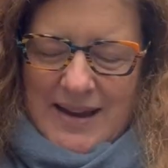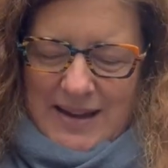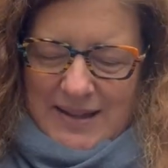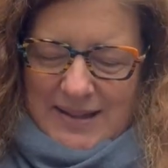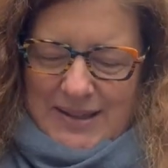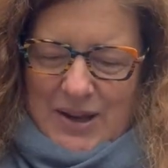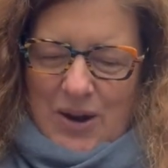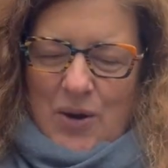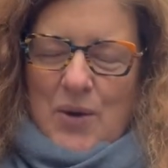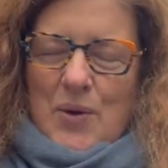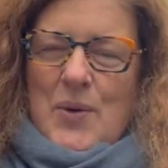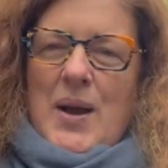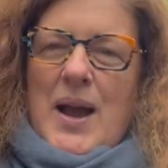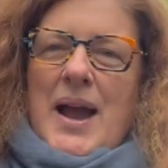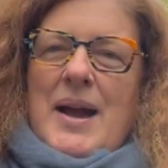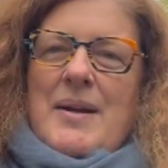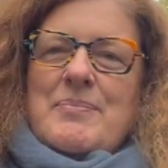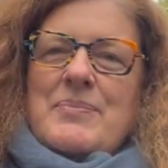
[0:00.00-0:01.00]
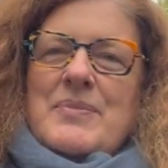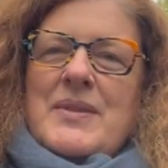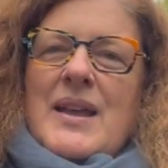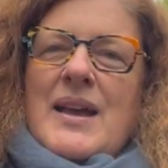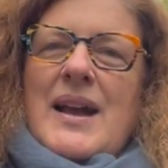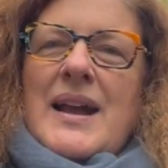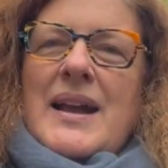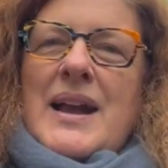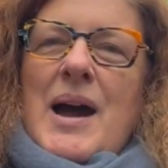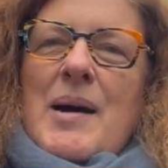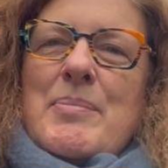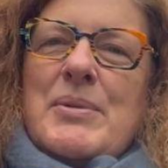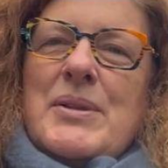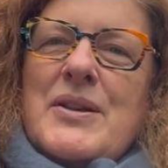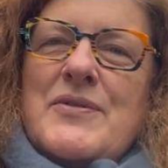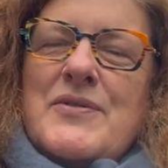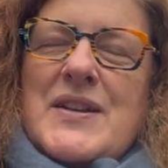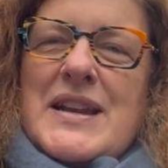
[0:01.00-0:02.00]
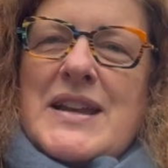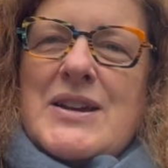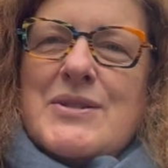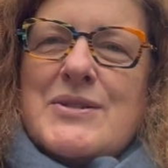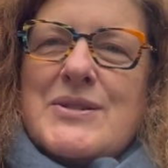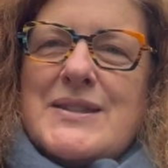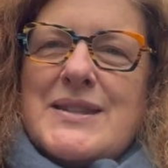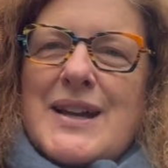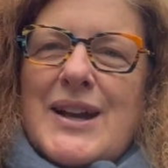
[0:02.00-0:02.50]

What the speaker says: So a couple of videos